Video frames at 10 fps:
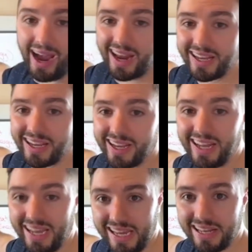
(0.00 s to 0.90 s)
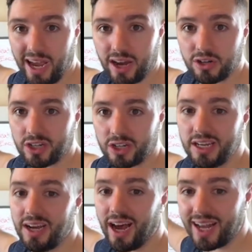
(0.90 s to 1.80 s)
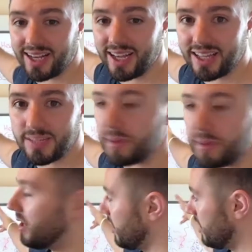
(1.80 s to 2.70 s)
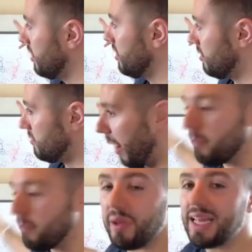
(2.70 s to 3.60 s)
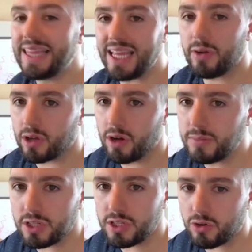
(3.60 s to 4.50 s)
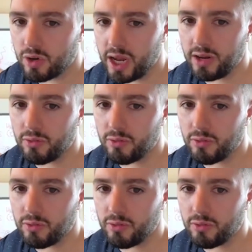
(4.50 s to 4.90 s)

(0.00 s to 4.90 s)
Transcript: adding in heat energy. And that tends to be like a big thing when it comes to creating